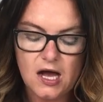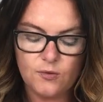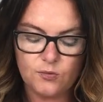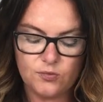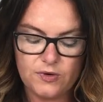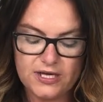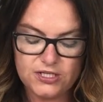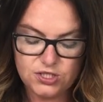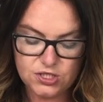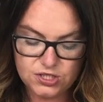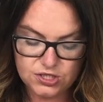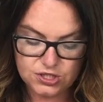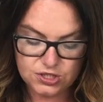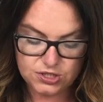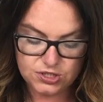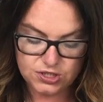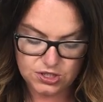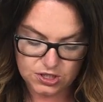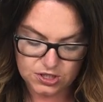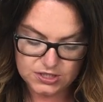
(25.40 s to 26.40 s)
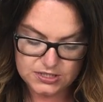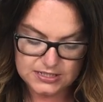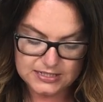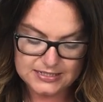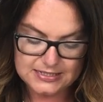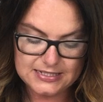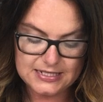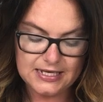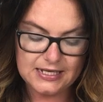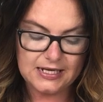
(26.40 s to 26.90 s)
registered
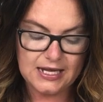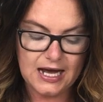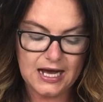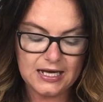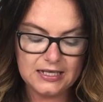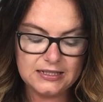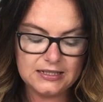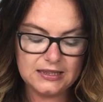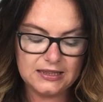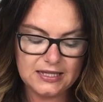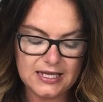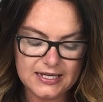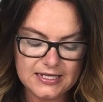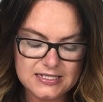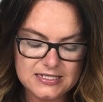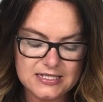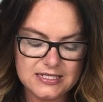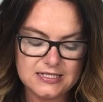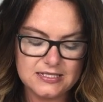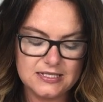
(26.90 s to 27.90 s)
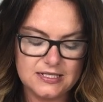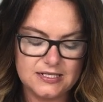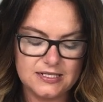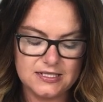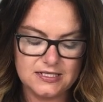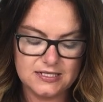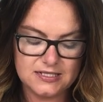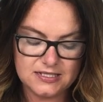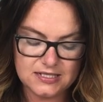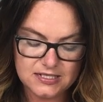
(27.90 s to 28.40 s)
nurses, and unlicensed
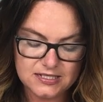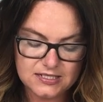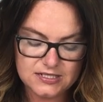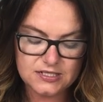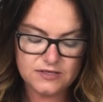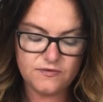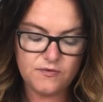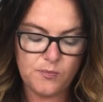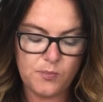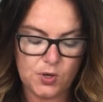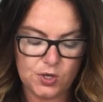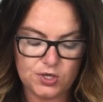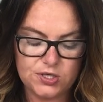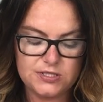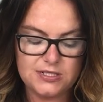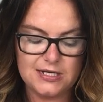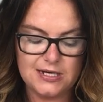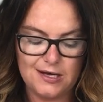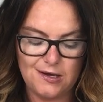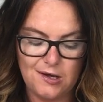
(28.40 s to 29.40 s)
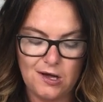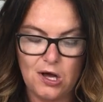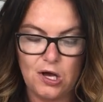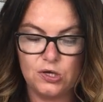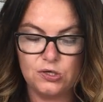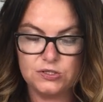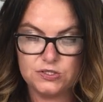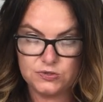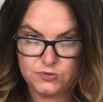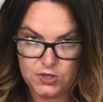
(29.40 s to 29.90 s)
assistive personnel,
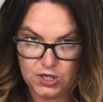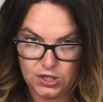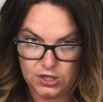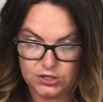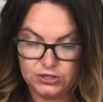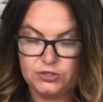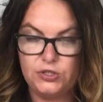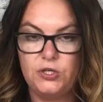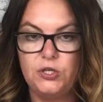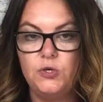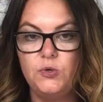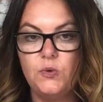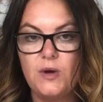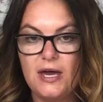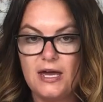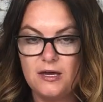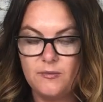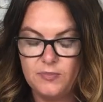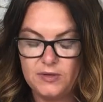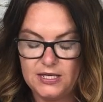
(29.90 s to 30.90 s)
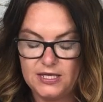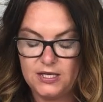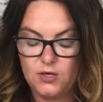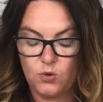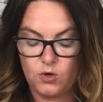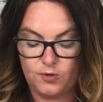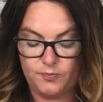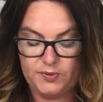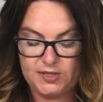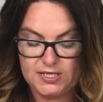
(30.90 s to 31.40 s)
also called U A P
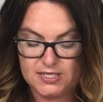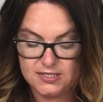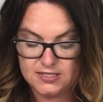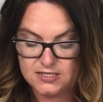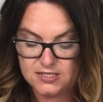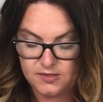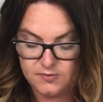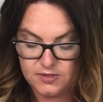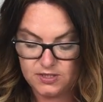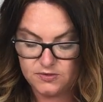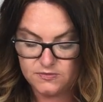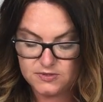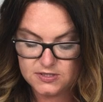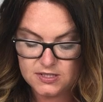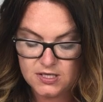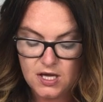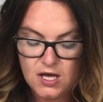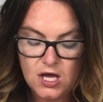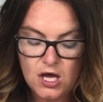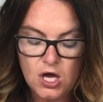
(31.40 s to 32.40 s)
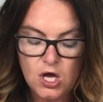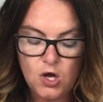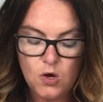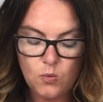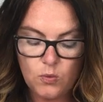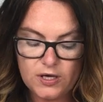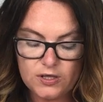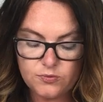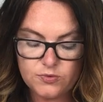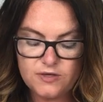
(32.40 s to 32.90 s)
or P S Ws.
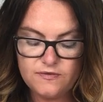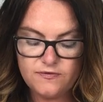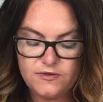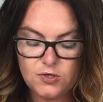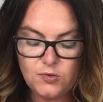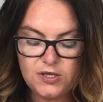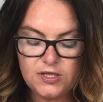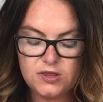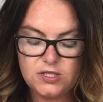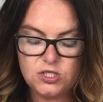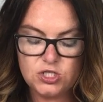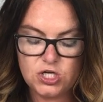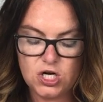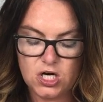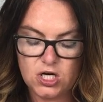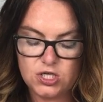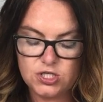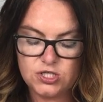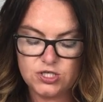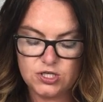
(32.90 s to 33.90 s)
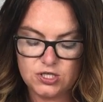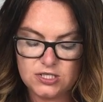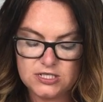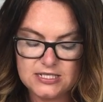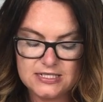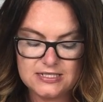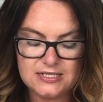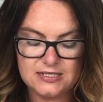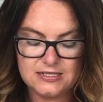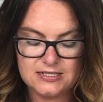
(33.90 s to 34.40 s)
When reviewing the charge
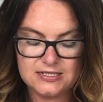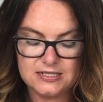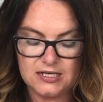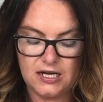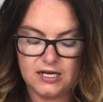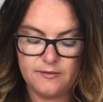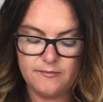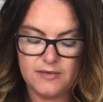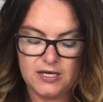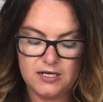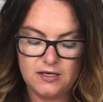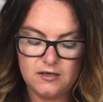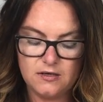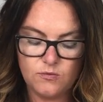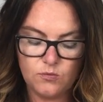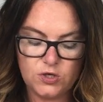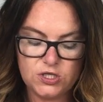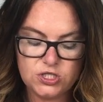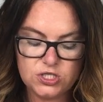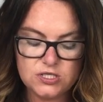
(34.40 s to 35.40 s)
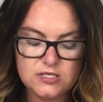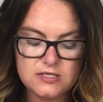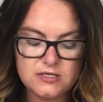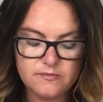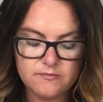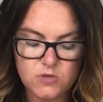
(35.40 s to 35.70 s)
nurse's assignment, which is the